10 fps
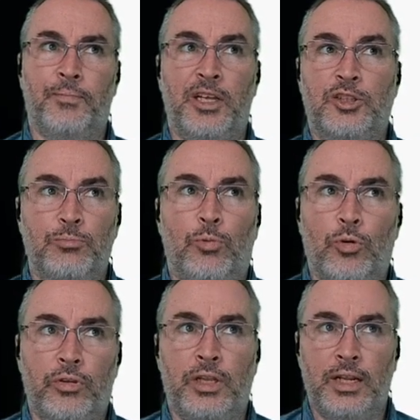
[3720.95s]
It's
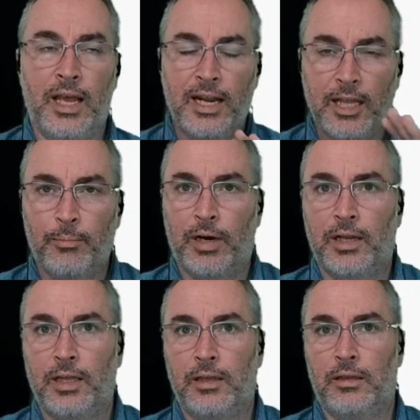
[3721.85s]
more than
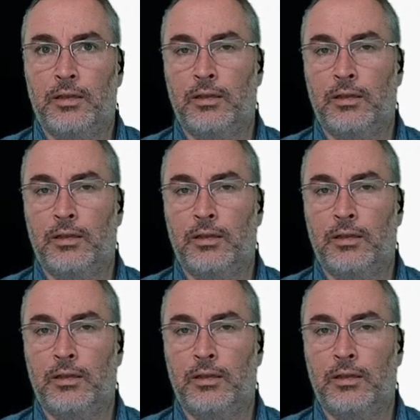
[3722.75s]
anybody.